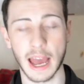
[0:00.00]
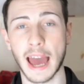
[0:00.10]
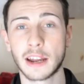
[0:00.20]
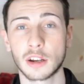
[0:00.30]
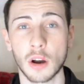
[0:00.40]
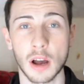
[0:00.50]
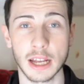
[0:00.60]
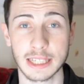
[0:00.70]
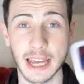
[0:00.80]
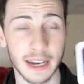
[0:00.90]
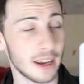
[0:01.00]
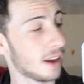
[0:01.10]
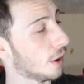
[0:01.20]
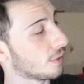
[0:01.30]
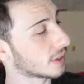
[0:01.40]
And I got a tin
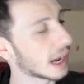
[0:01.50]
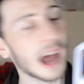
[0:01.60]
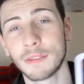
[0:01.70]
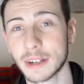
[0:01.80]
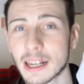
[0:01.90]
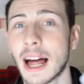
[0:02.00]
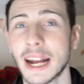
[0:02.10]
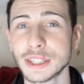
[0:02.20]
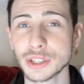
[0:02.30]
of Calvin Klein